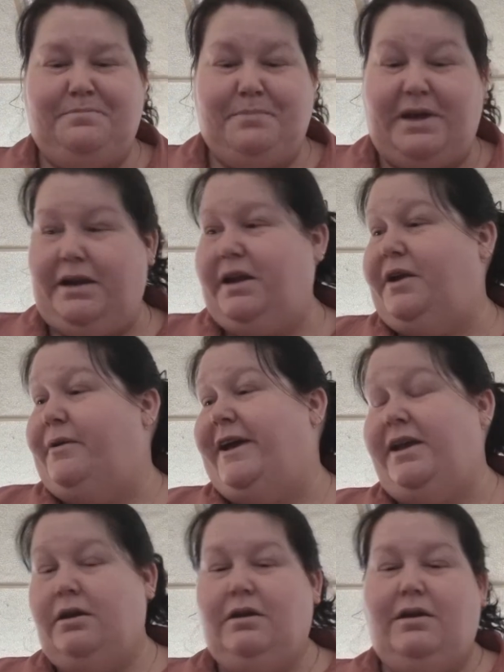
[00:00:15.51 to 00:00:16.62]
But
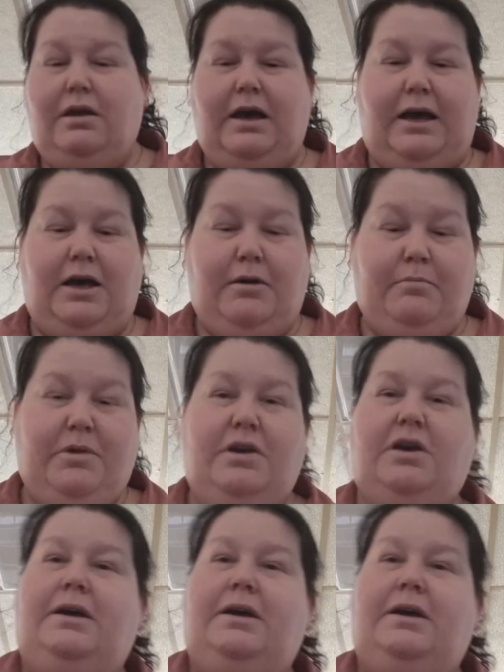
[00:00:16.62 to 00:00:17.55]
anyway, um,